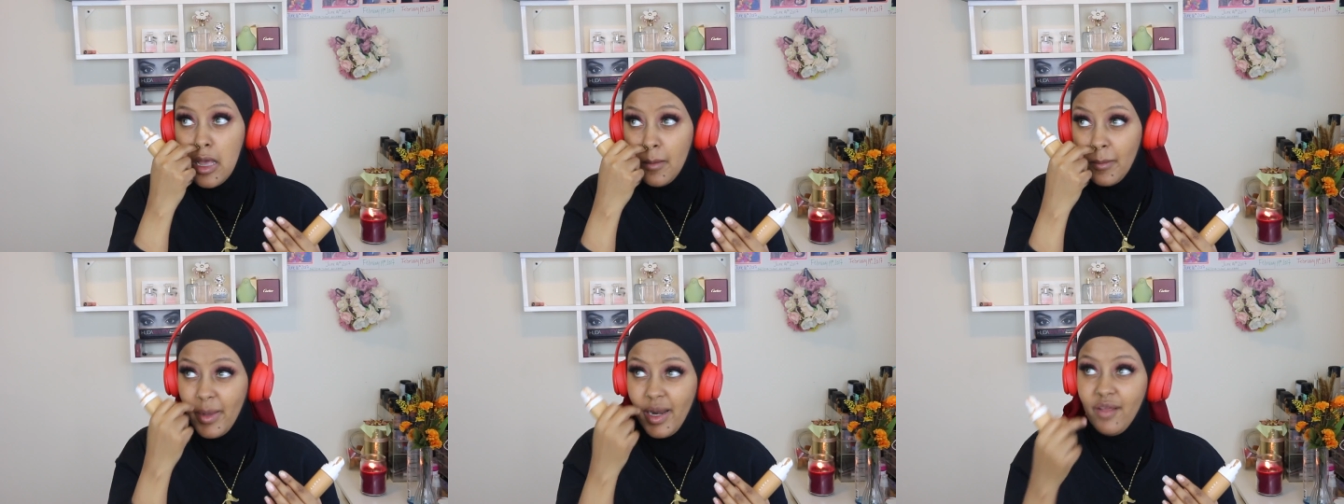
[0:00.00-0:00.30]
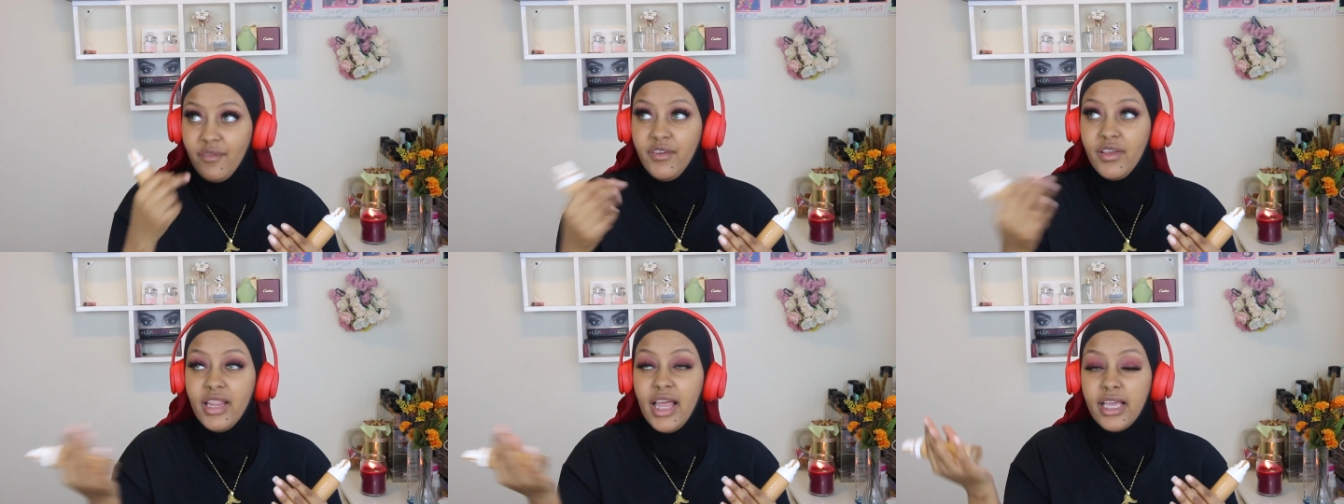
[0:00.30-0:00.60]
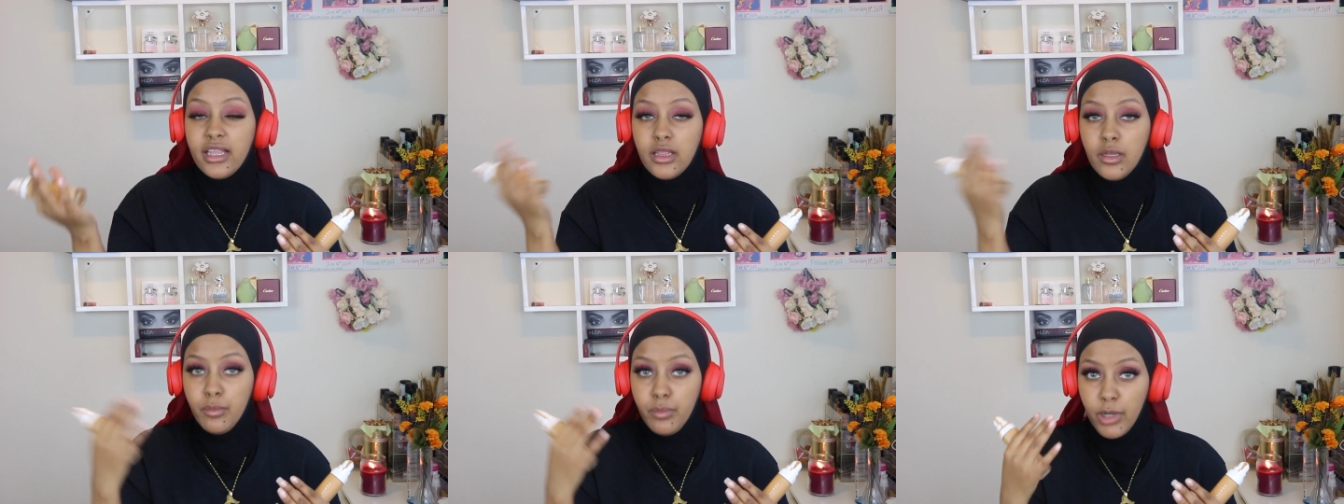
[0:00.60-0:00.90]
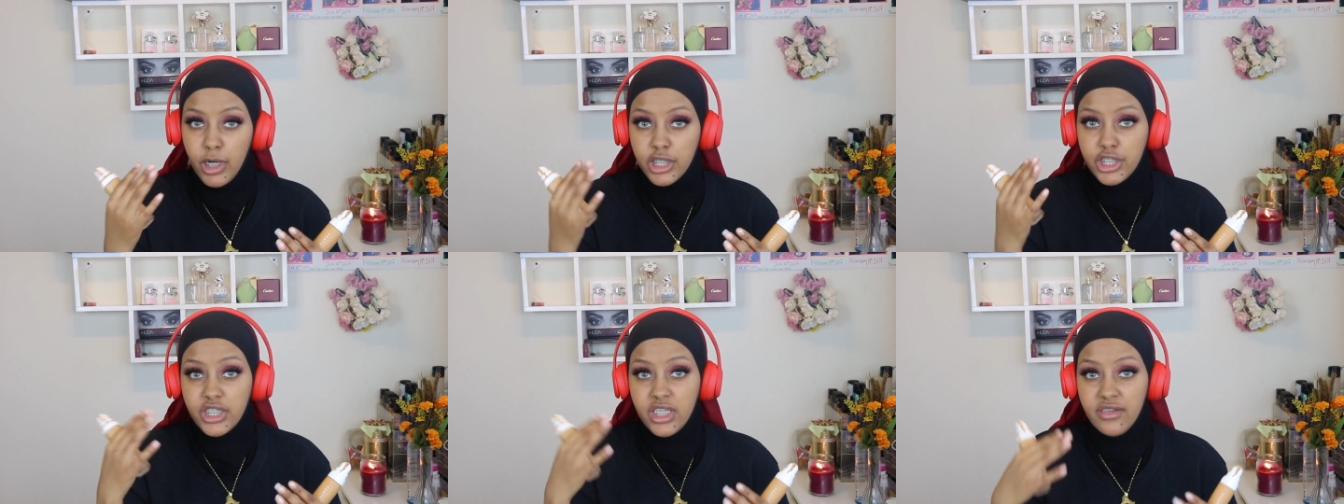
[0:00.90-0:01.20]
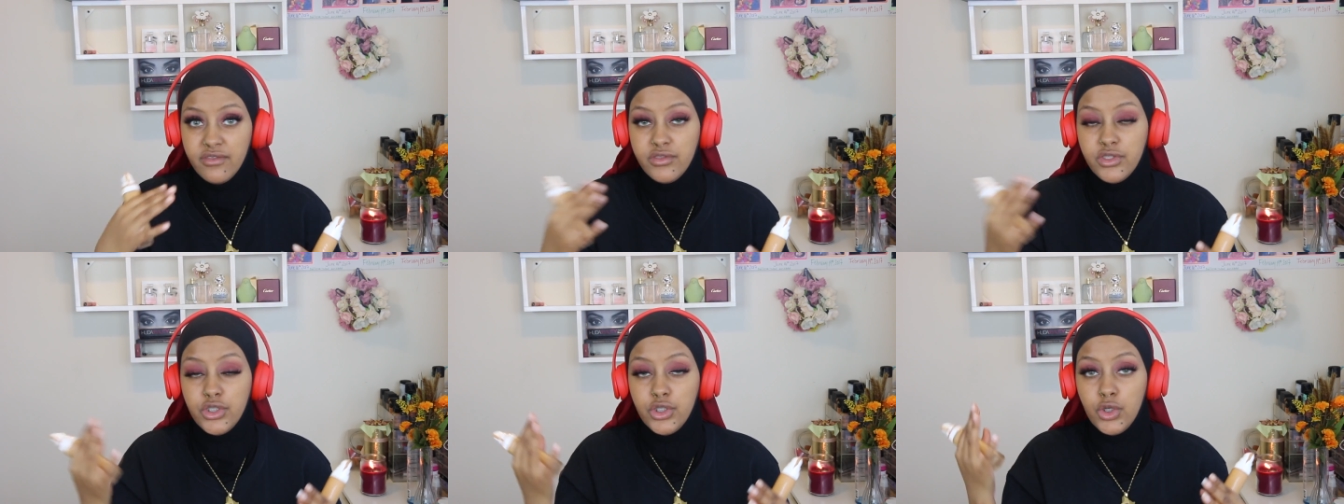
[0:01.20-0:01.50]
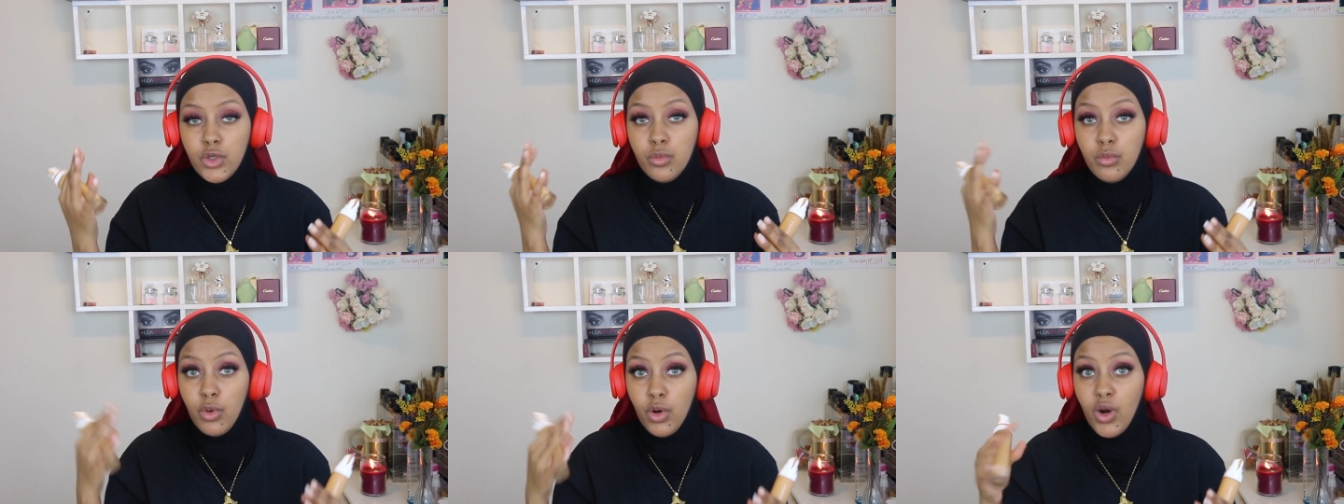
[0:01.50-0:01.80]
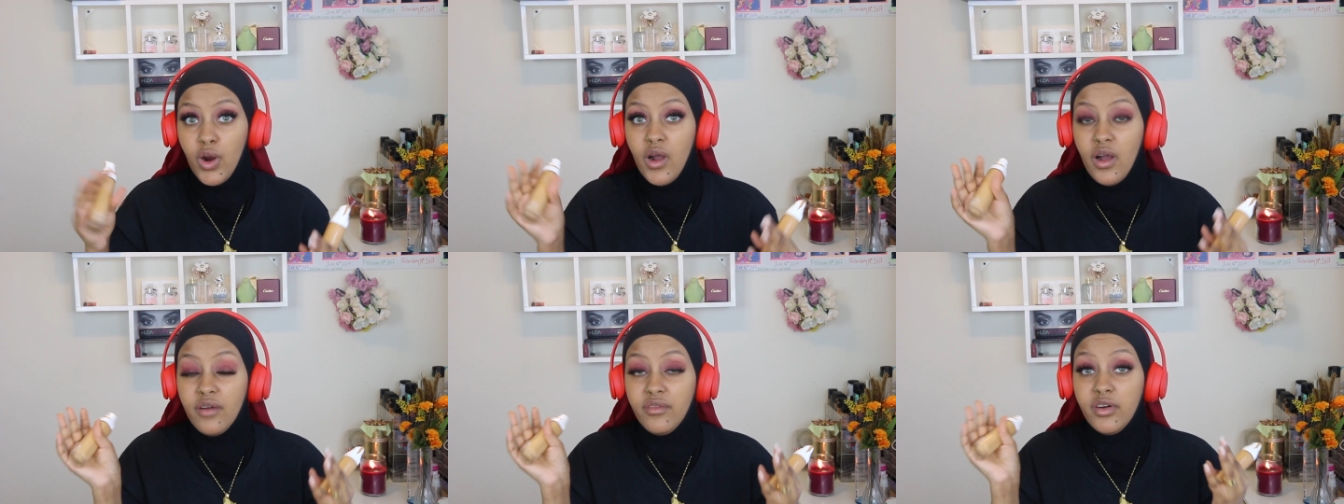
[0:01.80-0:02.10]
but I feel like the brush gives you
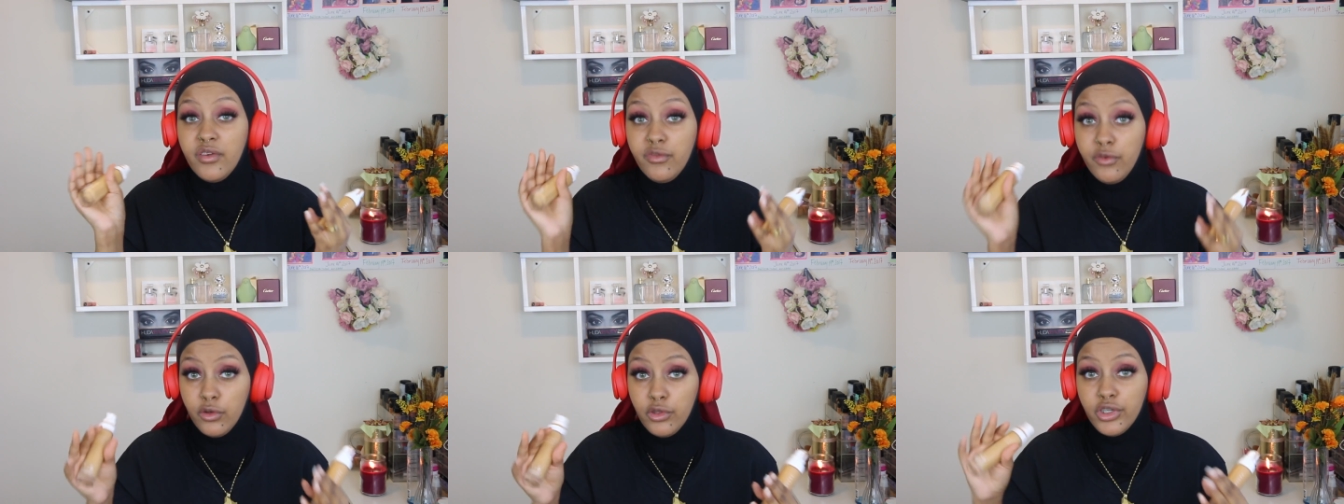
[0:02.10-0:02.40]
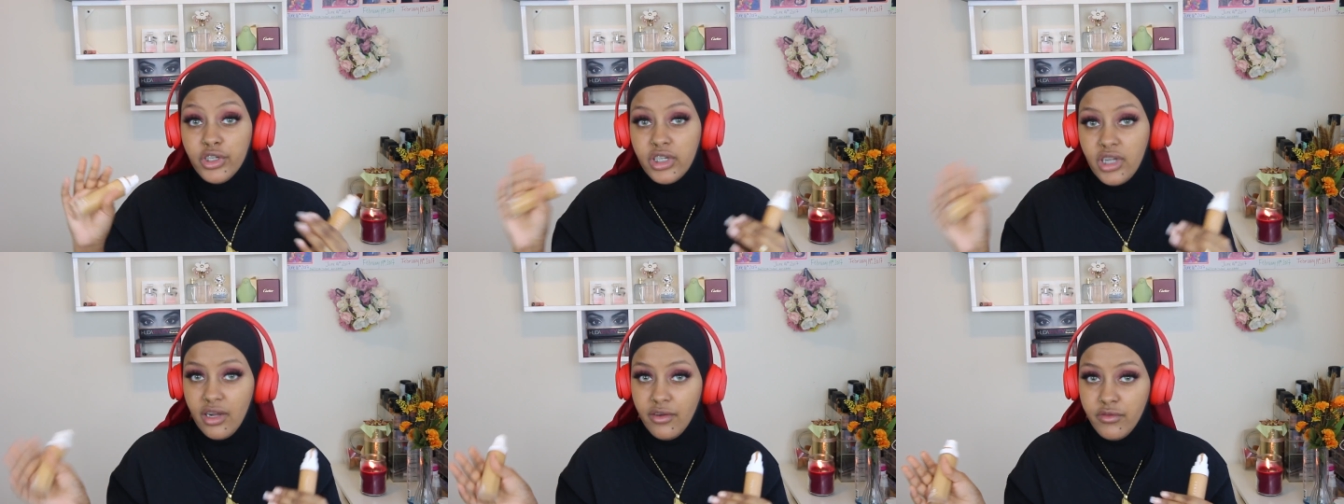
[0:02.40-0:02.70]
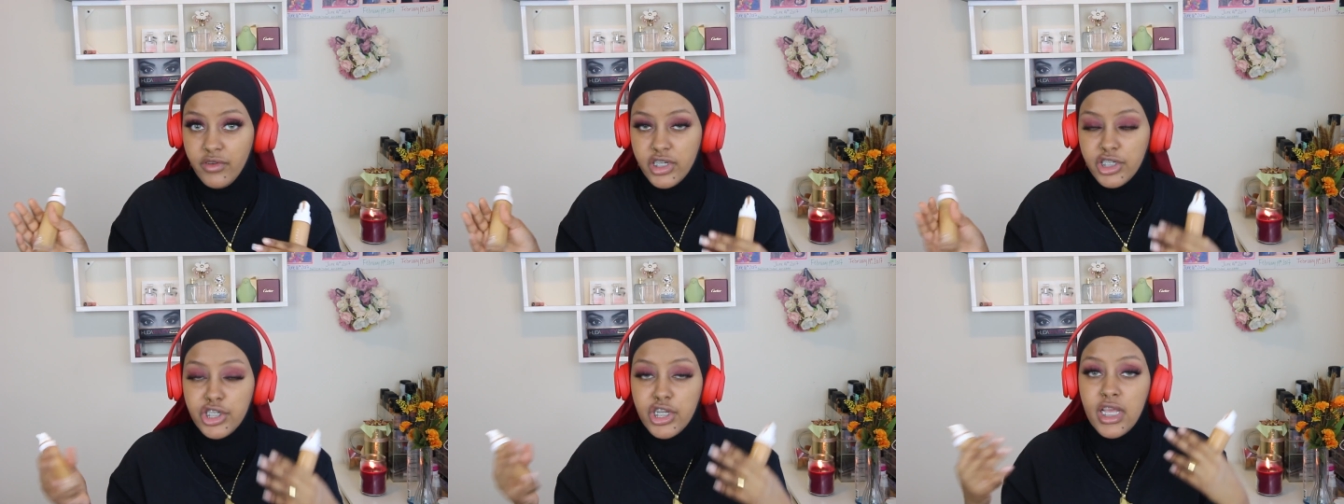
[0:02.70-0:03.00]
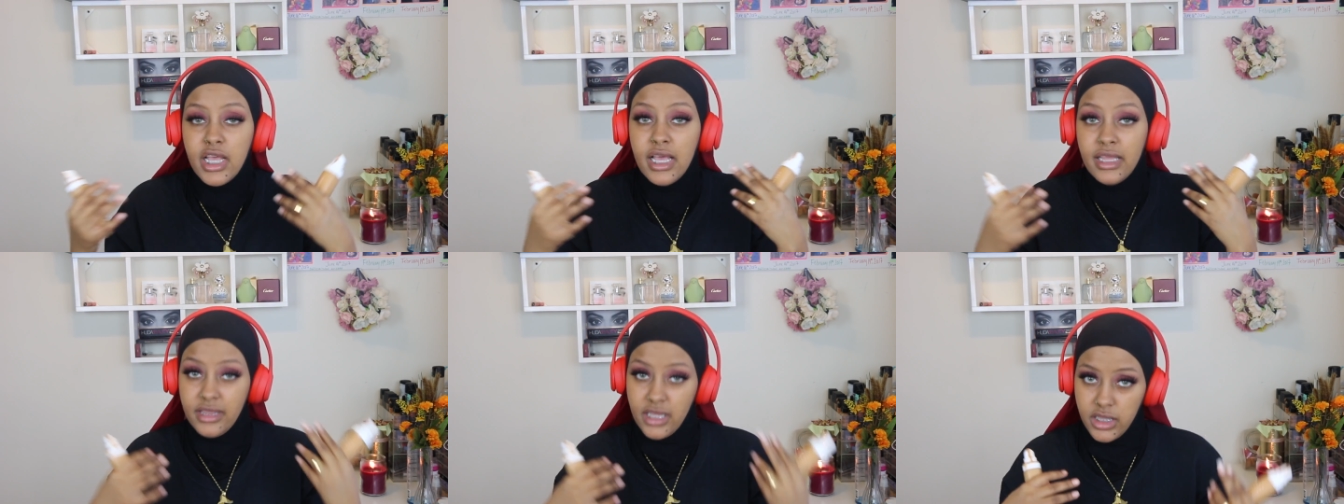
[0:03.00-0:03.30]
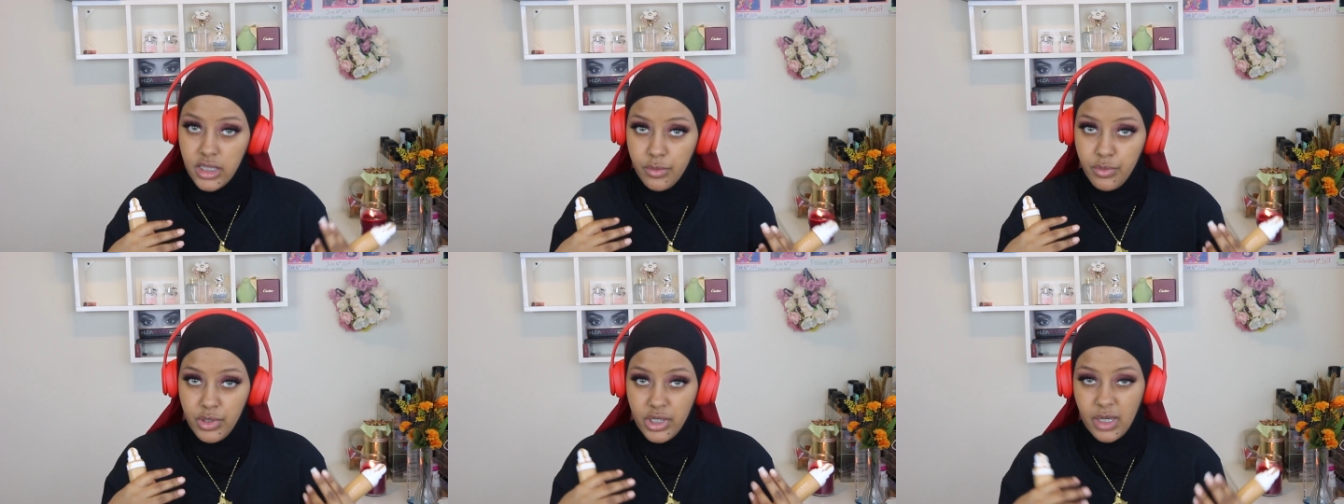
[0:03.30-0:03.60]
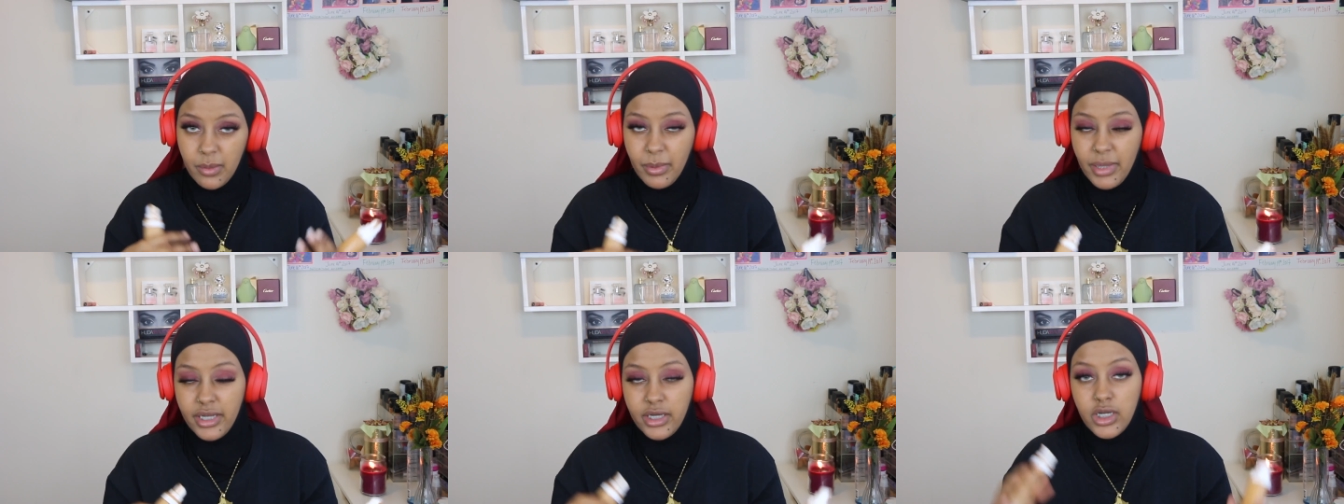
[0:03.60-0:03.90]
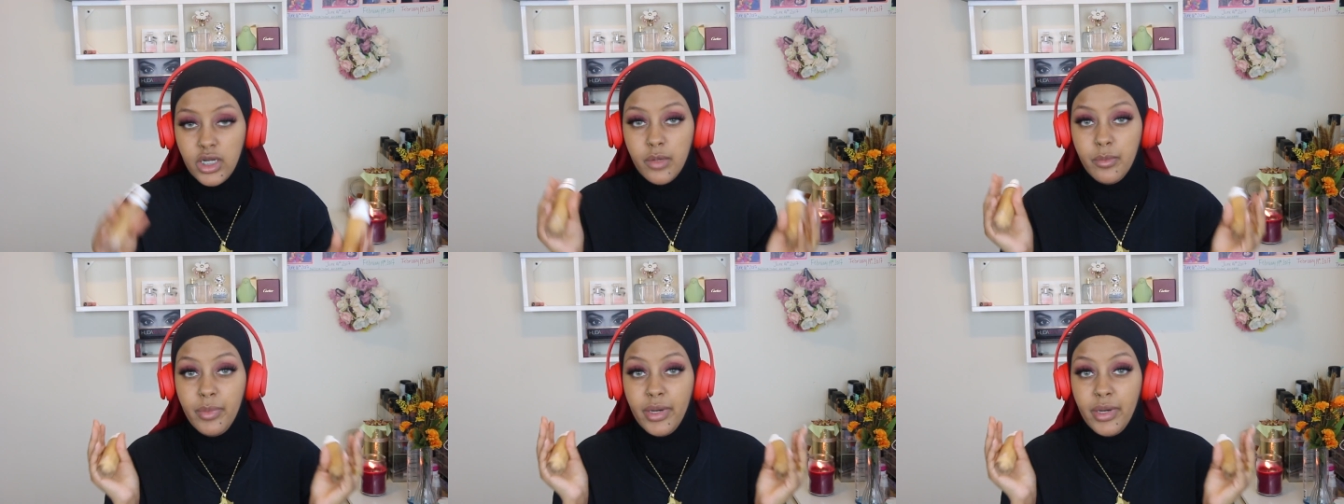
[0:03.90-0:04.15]
more of a fuller coverage than the beauty blender.